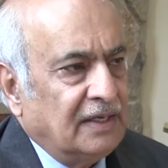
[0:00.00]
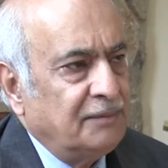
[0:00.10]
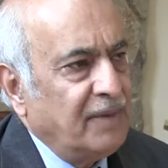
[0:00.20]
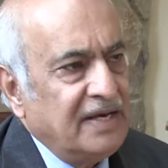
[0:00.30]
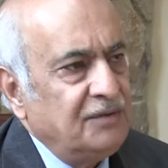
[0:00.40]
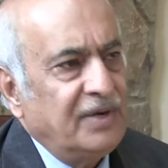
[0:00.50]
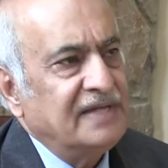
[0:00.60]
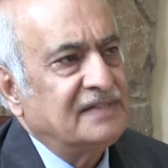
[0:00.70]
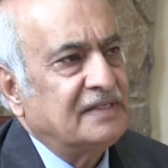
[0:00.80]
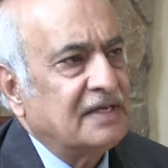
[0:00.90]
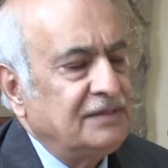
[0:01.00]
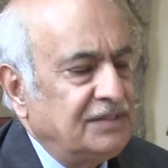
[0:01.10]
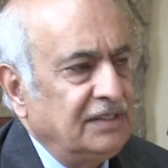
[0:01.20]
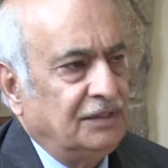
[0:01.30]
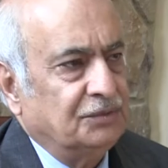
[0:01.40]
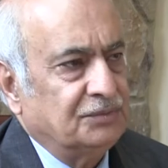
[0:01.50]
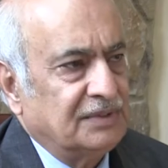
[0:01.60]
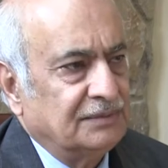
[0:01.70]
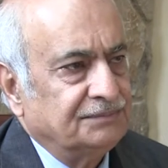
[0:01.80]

in many ways it continued.